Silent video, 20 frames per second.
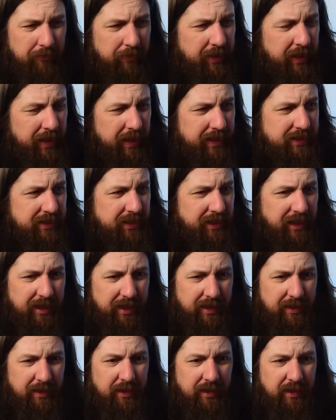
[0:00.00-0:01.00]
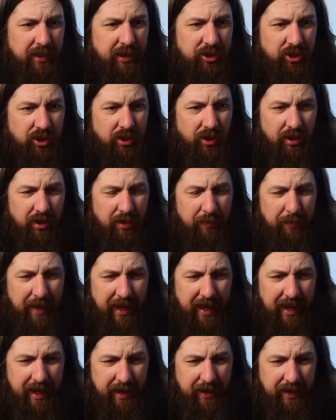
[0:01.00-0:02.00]
It's like it's gone
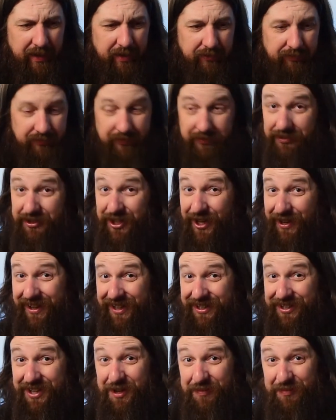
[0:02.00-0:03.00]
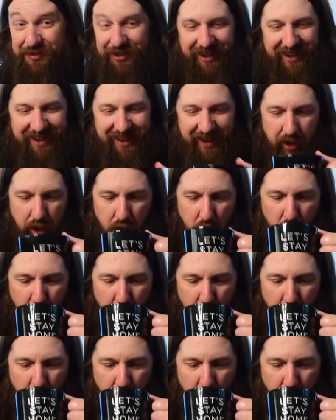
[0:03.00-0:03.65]
bad. So let's keep drinking.